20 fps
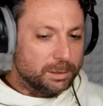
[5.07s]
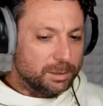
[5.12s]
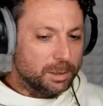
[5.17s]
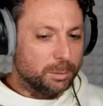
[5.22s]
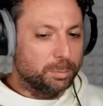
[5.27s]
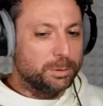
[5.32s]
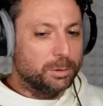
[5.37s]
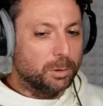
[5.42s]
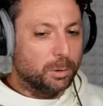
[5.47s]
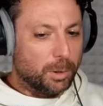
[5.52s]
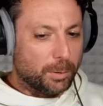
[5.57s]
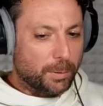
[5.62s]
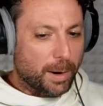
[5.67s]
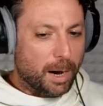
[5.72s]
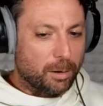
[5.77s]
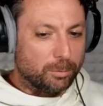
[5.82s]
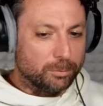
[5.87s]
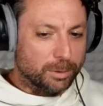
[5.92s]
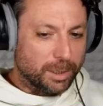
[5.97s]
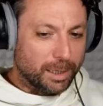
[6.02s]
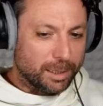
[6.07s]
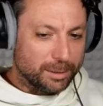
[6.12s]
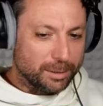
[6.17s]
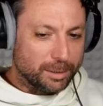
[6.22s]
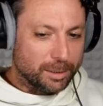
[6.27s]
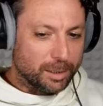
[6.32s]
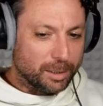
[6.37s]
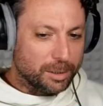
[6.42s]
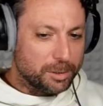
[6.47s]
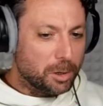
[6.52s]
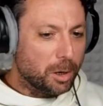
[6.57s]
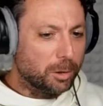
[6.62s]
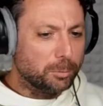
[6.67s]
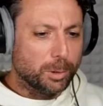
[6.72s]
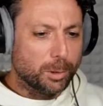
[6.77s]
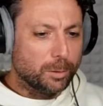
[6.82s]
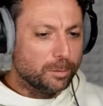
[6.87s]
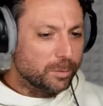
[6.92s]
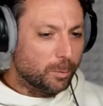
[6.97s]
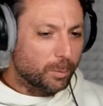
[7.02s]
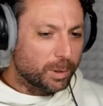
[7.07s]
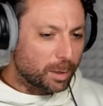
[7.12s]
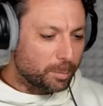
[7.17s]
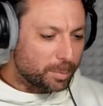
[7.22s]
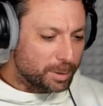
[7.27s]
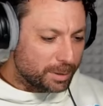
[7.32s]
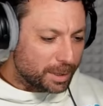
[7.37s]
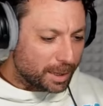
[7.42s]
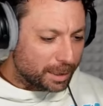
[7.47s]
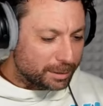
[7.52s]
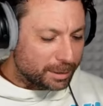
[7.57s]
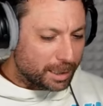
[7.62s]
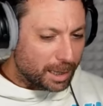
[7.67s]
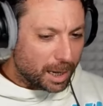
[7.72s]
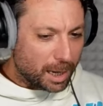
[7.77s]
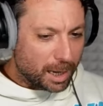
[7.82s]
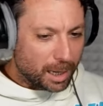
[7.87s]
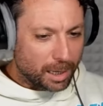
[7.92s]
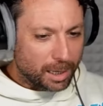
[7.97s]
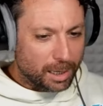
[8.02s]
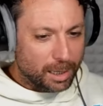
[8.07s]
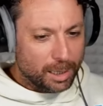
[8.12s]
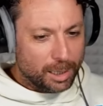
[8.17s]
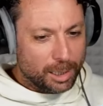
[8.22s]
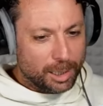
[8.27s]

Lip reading: tiptoe around. And not because I want to be that guy,